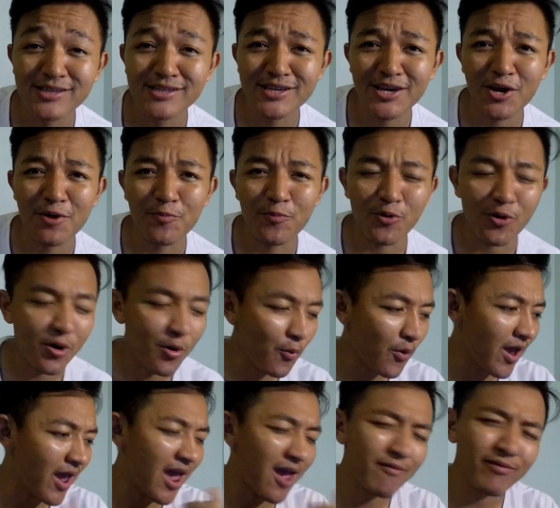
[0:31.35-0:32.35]
Singapore
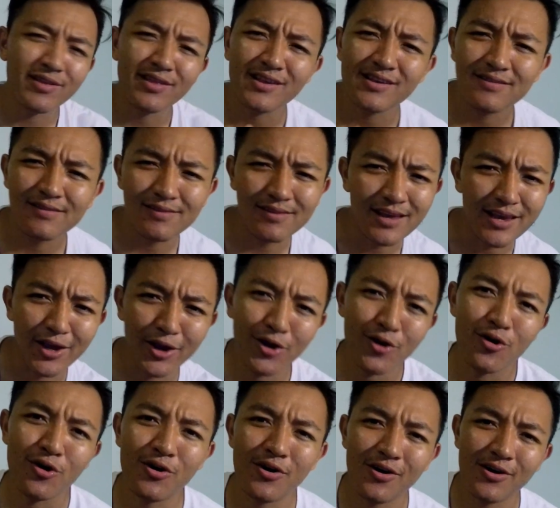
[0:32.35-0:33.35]
we're having this thing
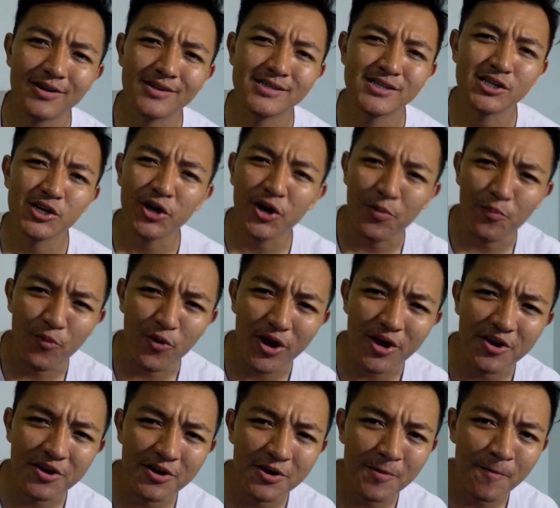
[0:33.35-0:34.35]
called circuit
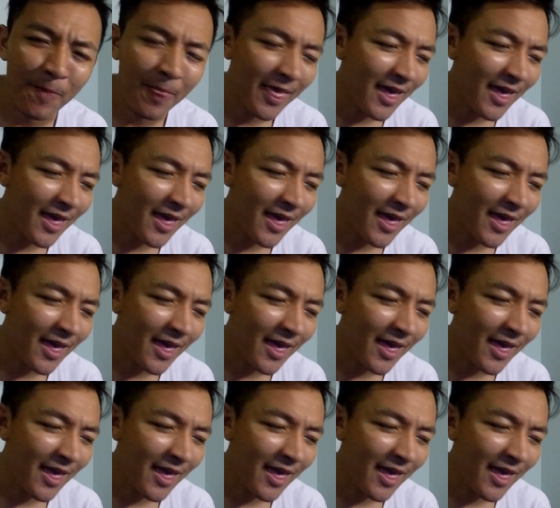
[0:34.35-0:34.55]
breaker,